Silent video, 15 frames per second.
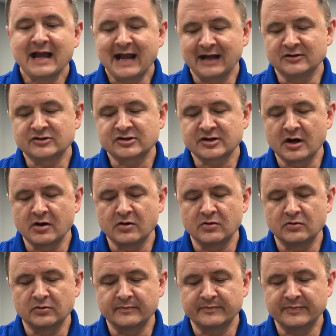and
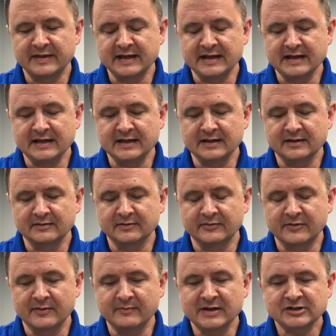so the
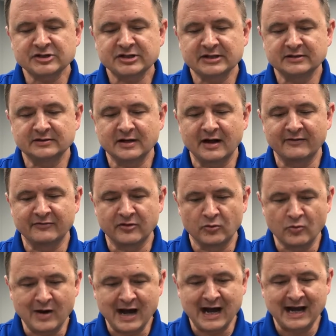the mission of the
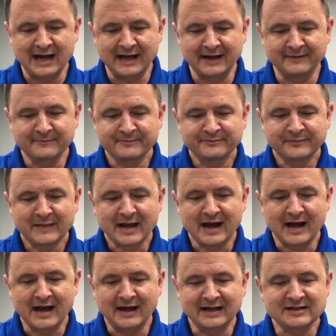Y
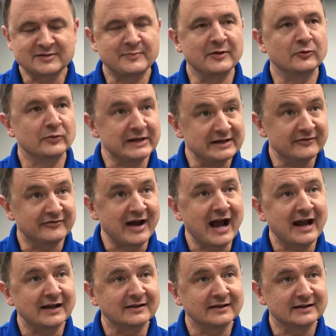uh, has been
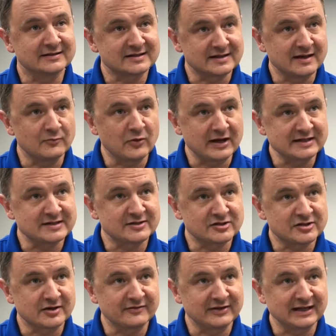redefined in some ways in
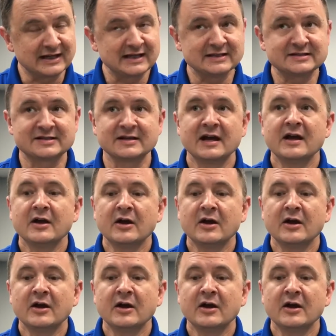serving kids.